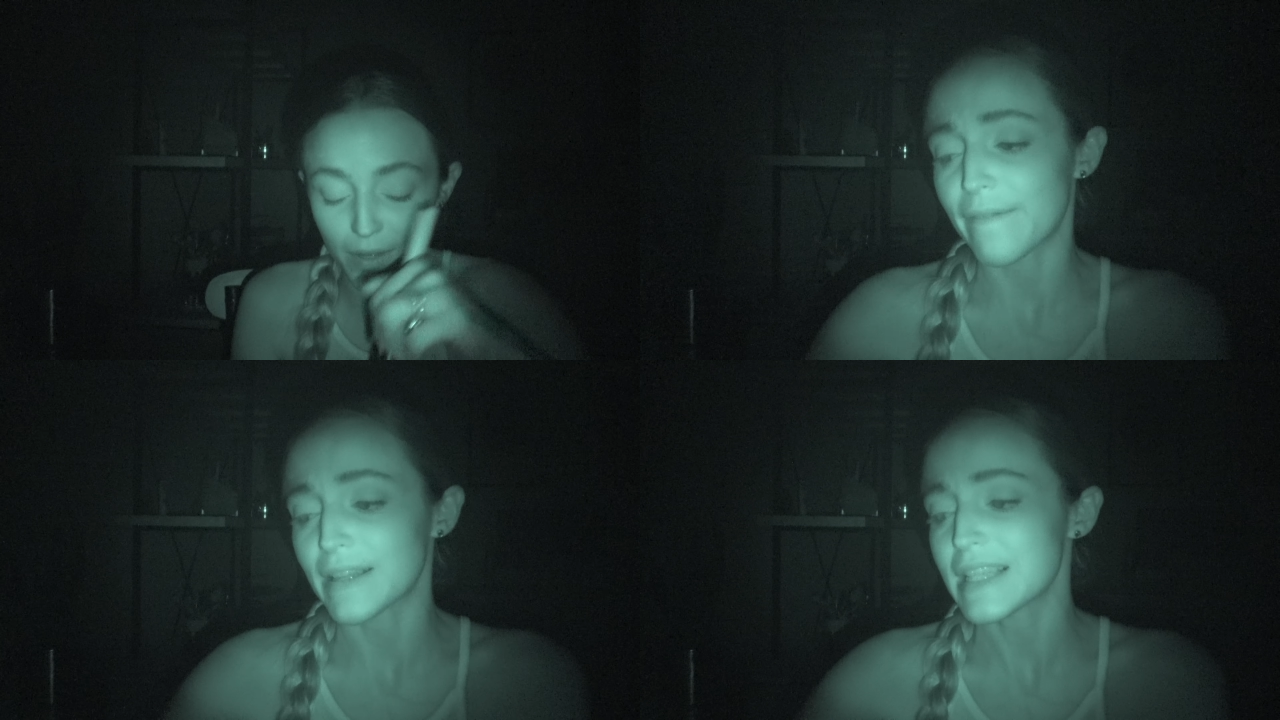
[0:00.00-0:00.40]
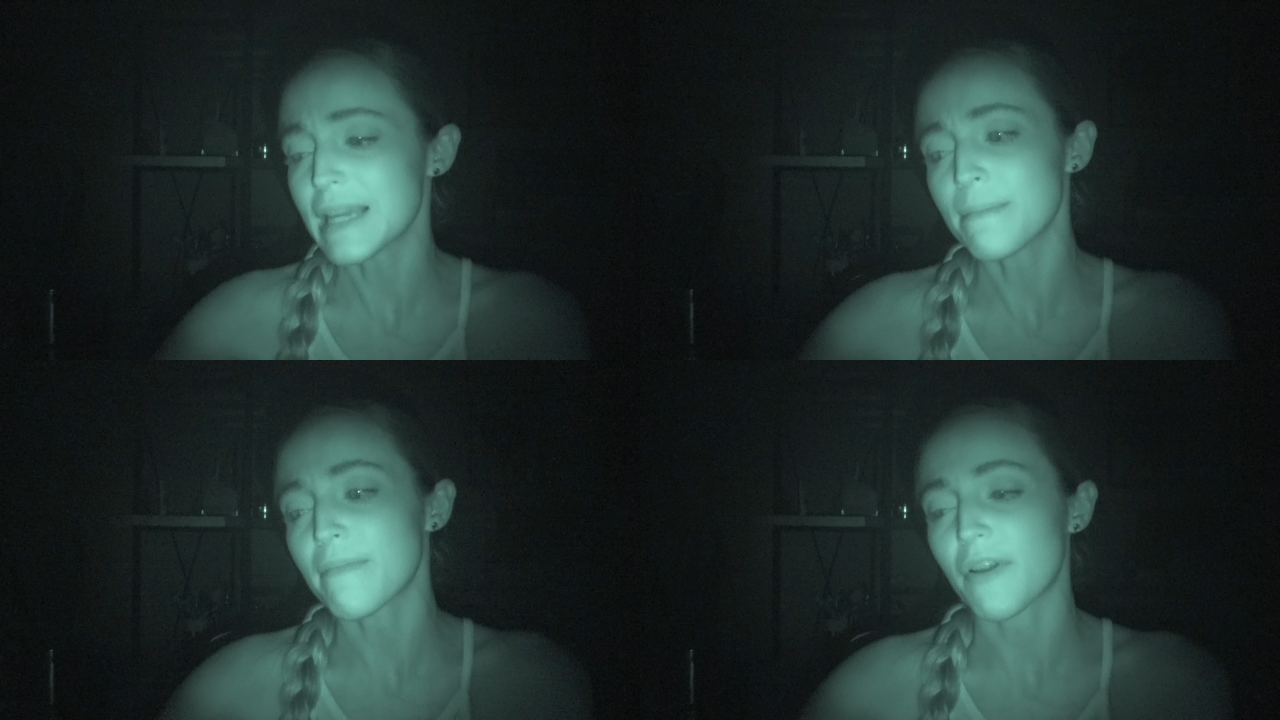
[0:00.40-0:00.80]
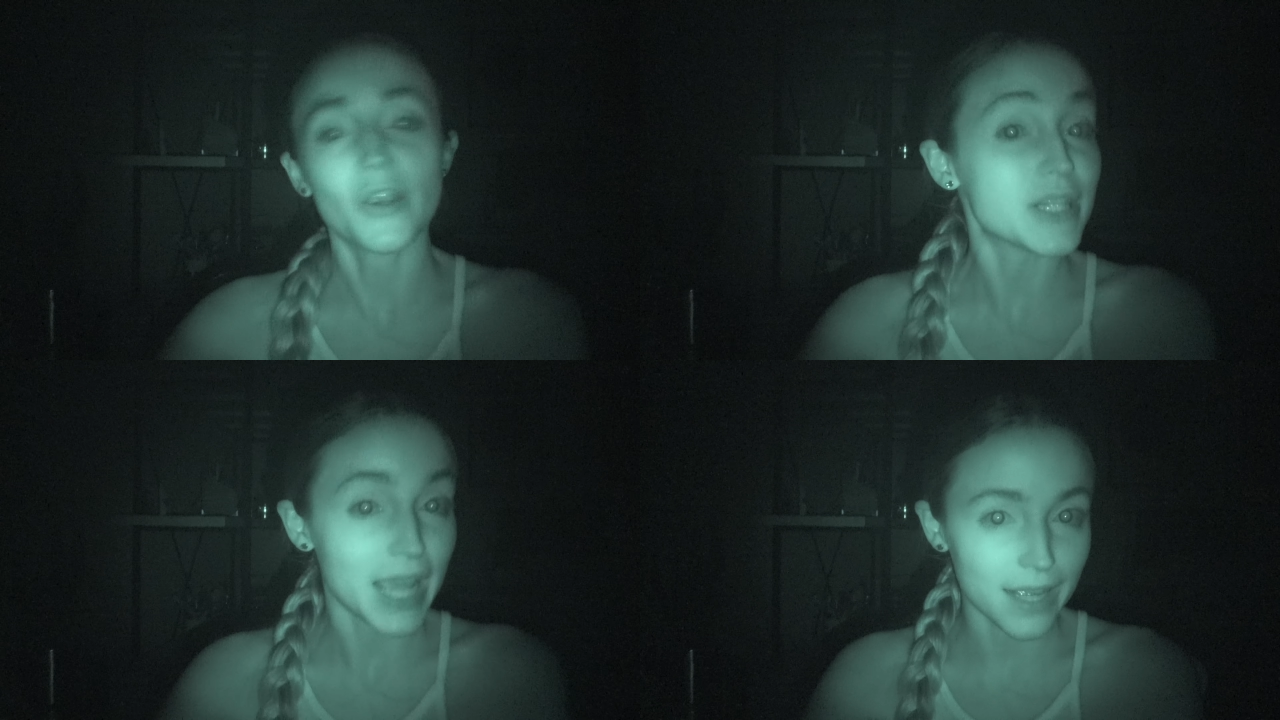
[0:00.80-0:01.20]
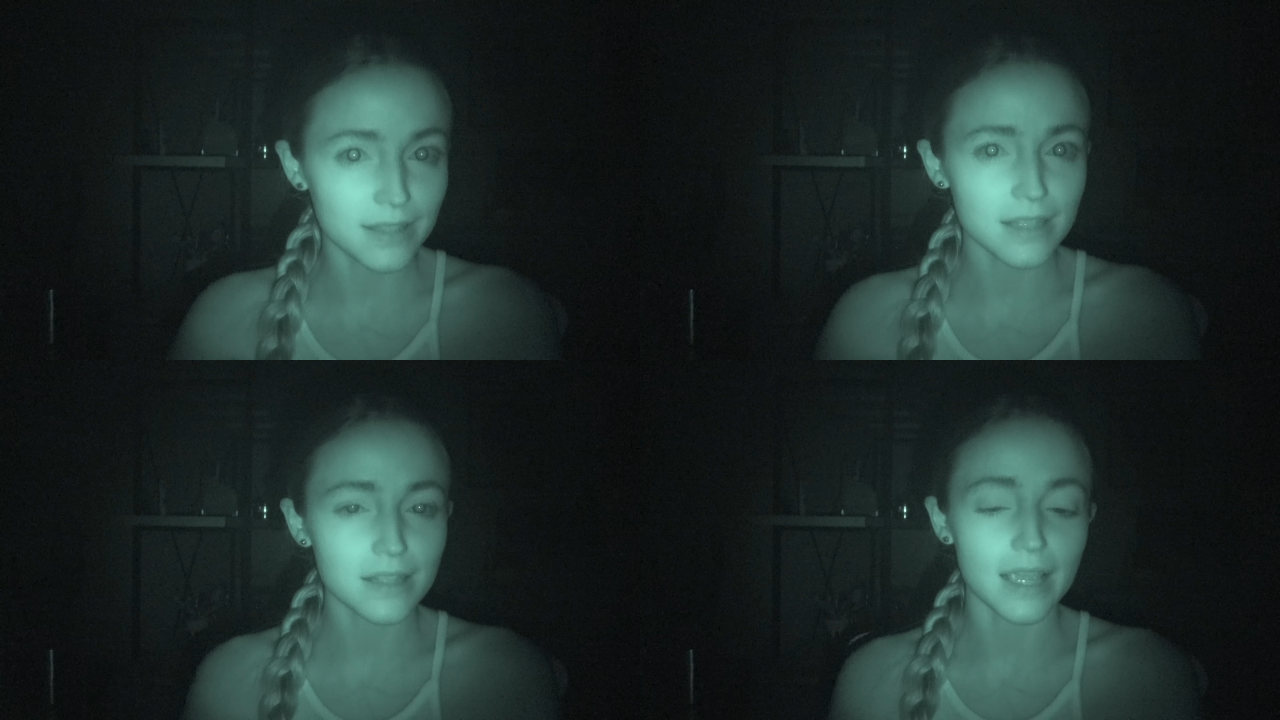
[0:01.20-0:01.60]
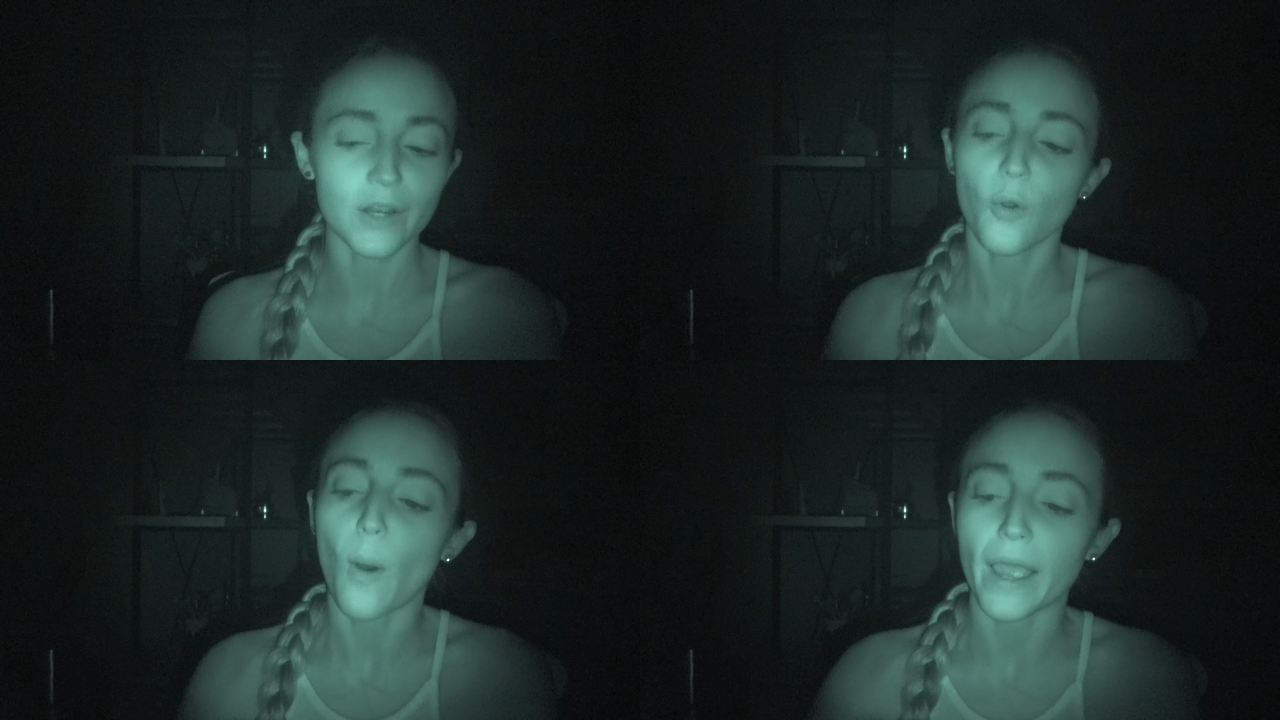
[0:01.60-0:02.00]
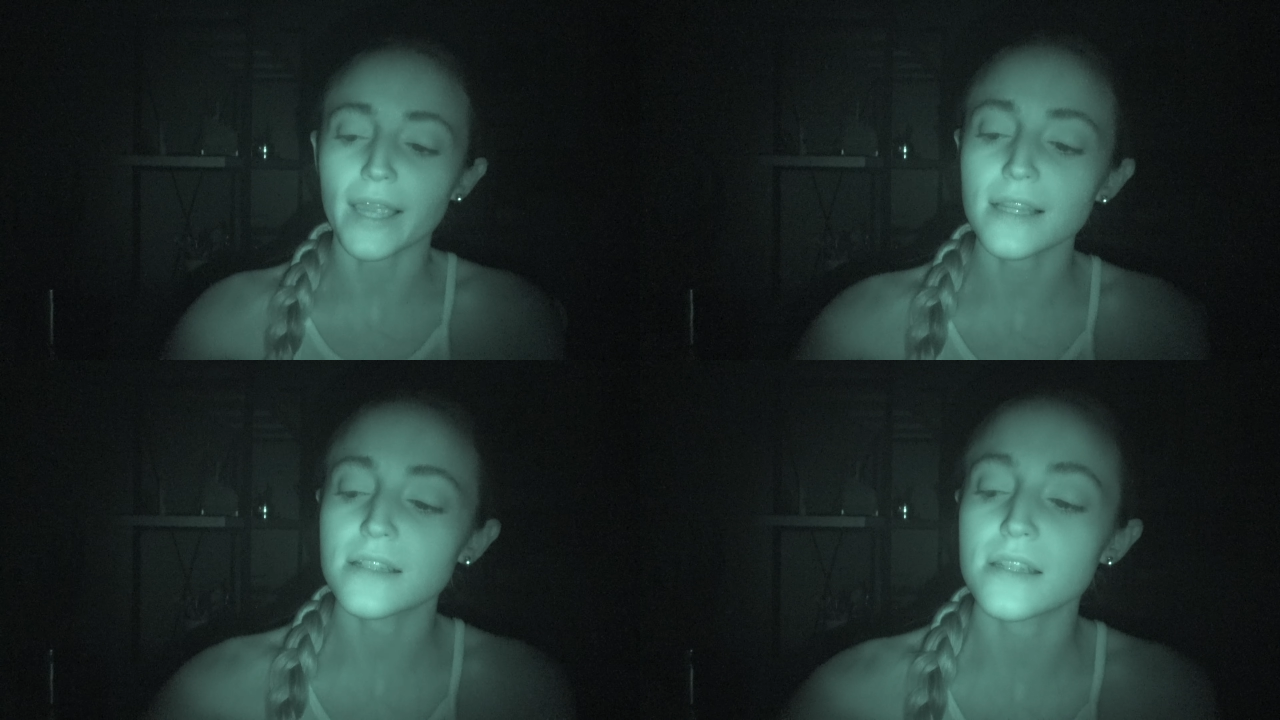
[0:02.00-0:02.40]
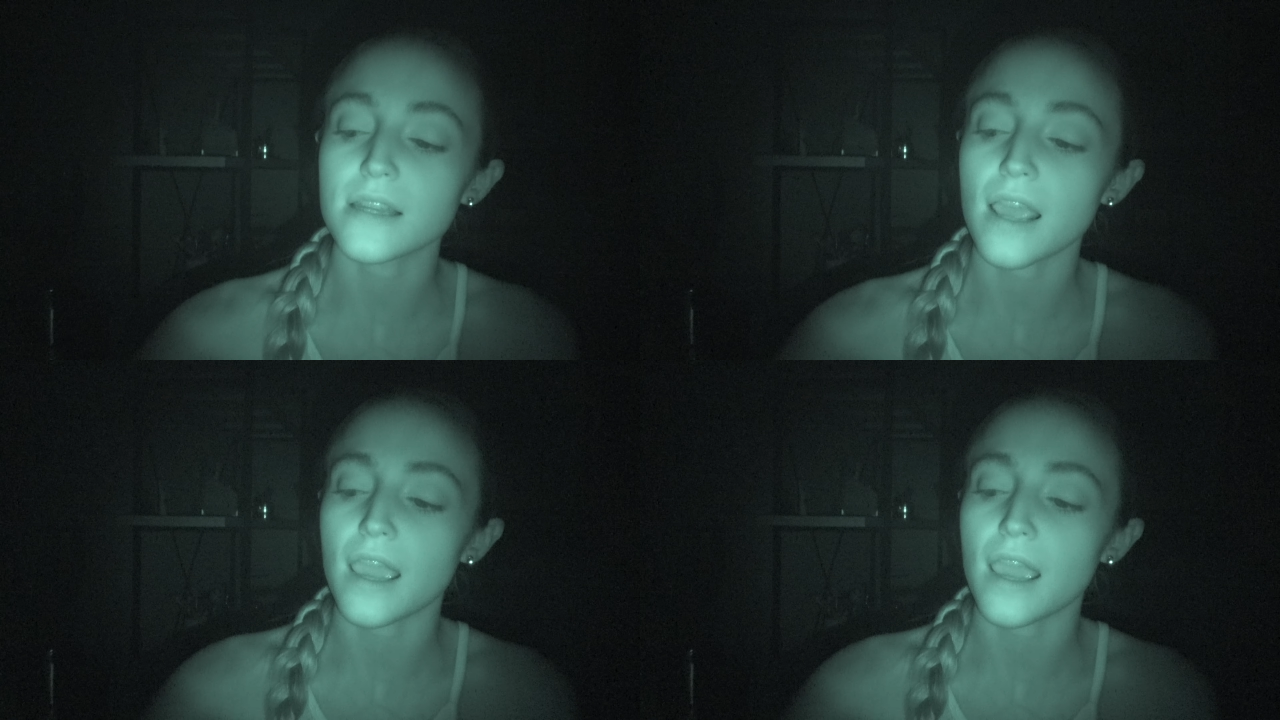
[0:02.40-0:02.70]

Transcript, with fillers: If I seem very tense and quiet